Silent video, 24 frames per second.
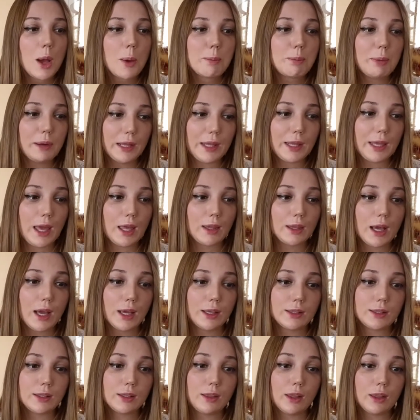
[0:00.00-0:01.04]
But again, I
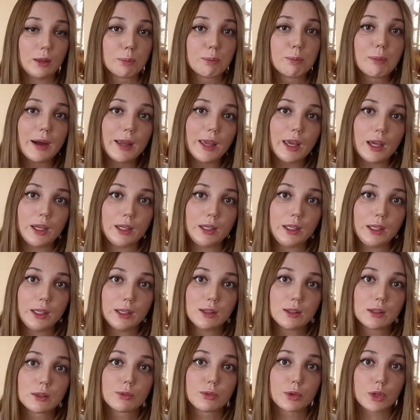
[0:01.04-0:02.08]
see that my
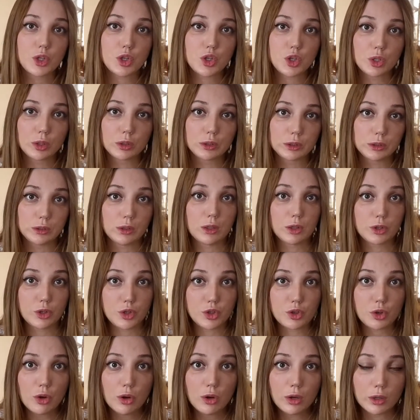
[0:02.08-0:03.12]
ideas for children are
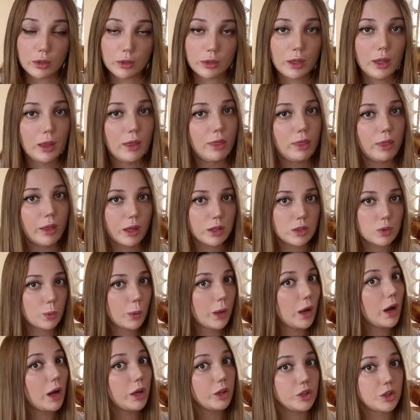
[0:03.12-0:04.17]
stronger, and that's why
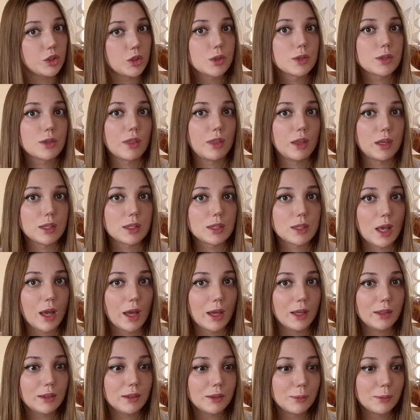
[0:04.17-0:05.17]
I choose this side.